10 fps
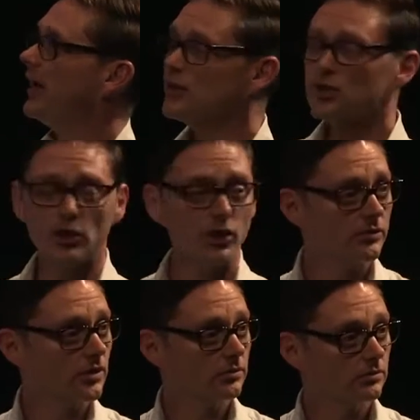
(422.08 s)
And it's
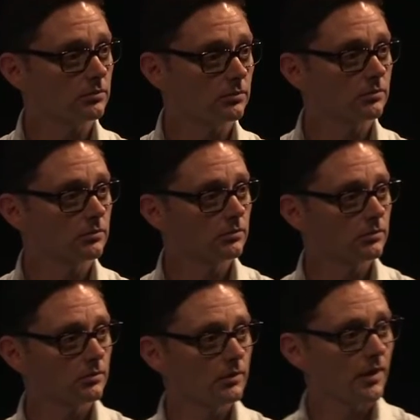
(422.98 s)
curved.
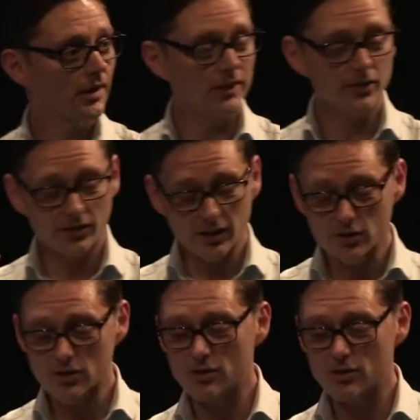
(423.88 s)
And the thing, as